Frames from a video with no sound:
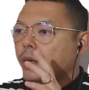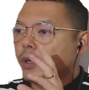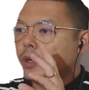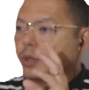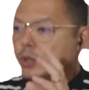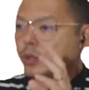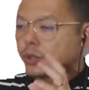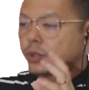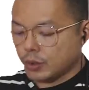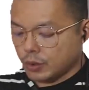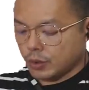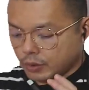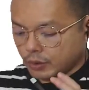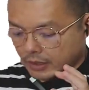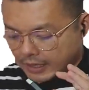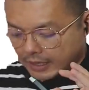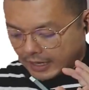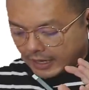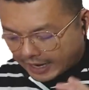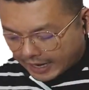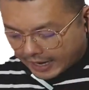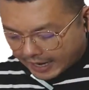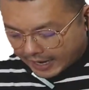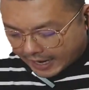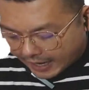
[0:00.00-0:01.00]
So
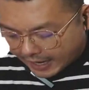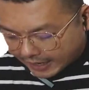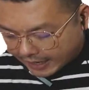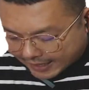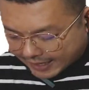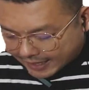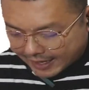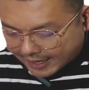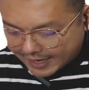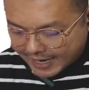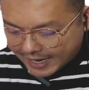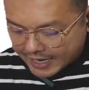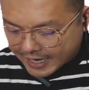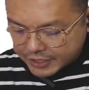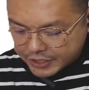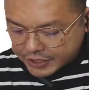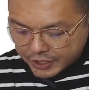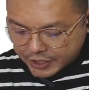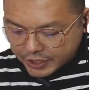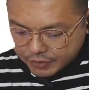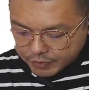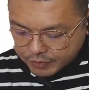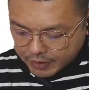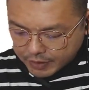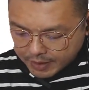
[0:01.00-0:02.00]
car engine,
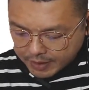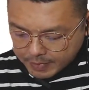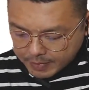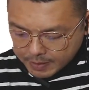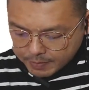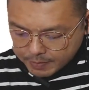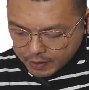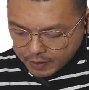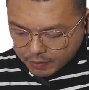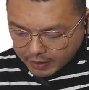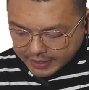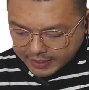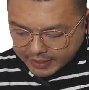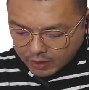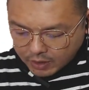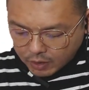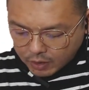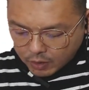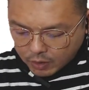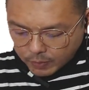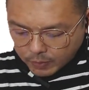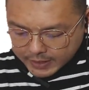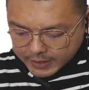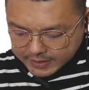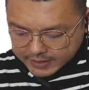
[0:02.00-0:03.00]
right? Maybe you write down on
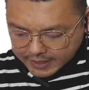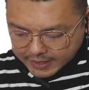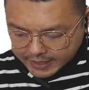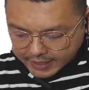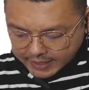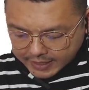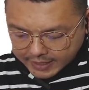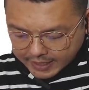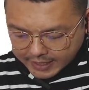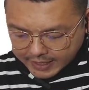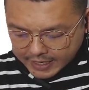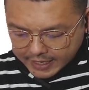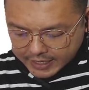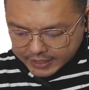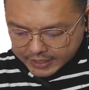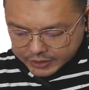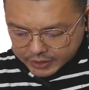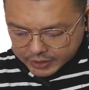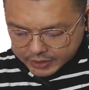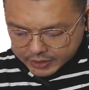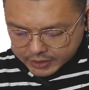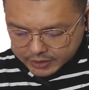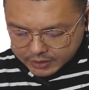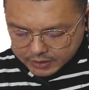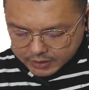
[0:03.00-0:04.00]
one side, car engine,